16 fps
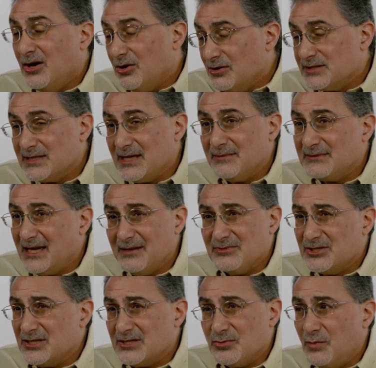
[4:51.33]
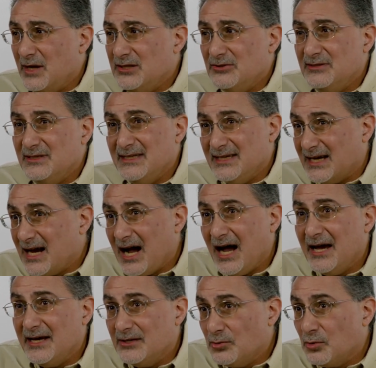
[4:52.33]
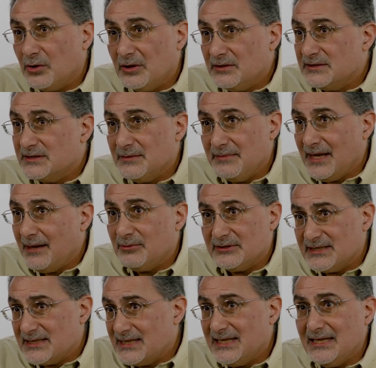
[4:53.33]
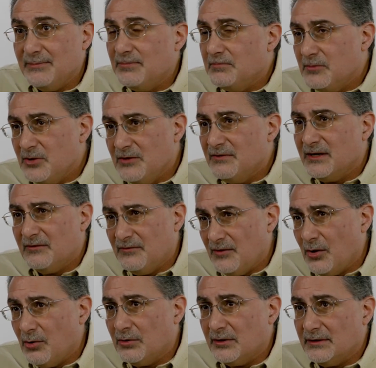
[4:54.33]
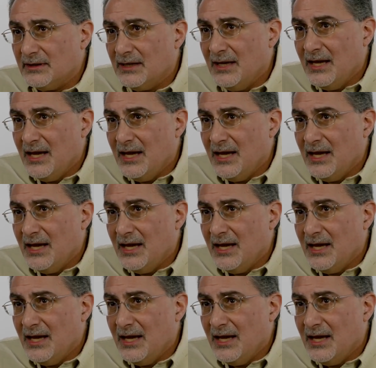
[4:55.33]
or sometimes just when you need a kind word to be able to keep moving forward.